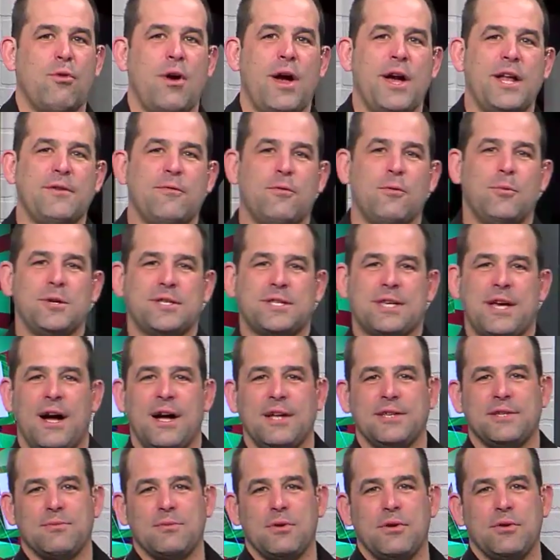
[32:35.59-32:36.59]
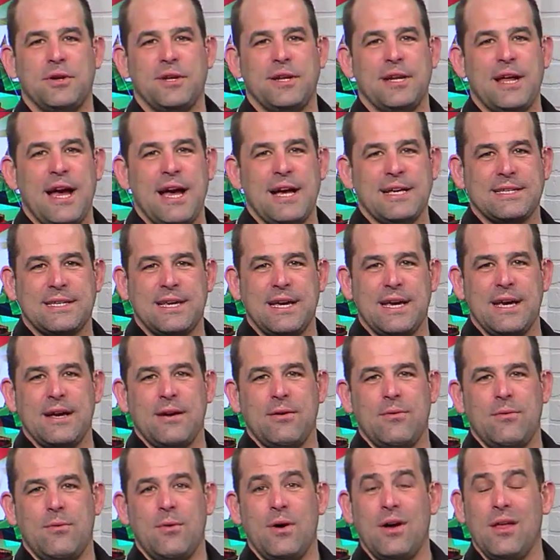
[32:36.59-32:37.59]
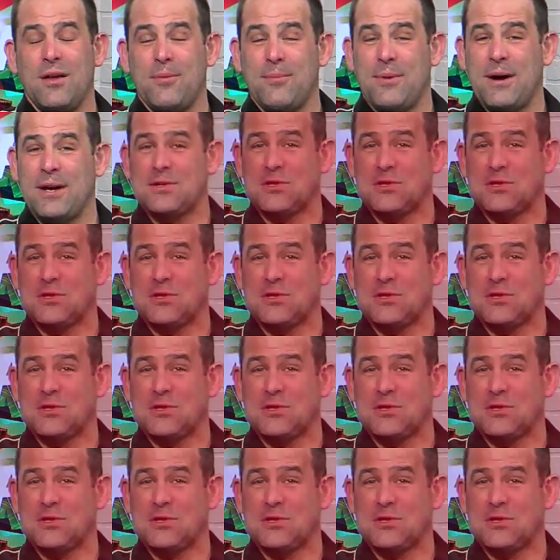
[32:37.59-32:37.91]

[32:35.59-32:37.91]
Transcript: Brandon from Wisconsin wrote in asking, well,